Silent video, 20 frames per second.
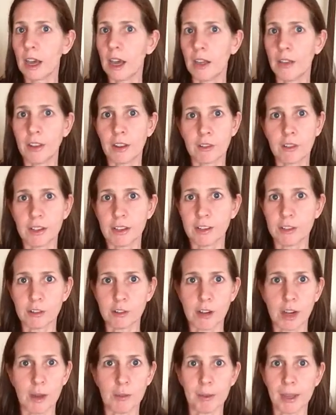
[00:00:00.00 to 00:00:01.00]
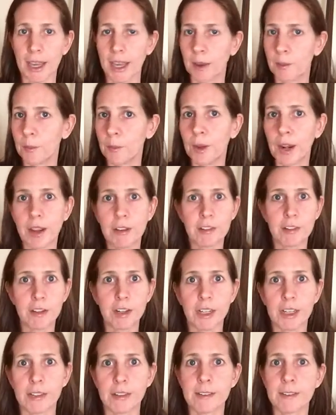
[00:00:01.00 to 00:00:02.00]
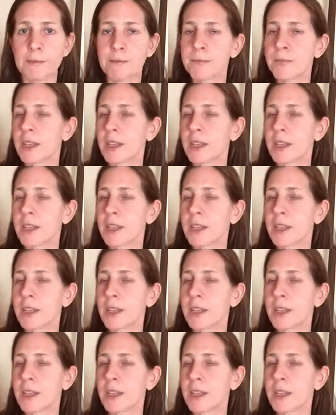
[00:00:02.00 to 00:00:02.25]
on their Instagram account, whatever it is.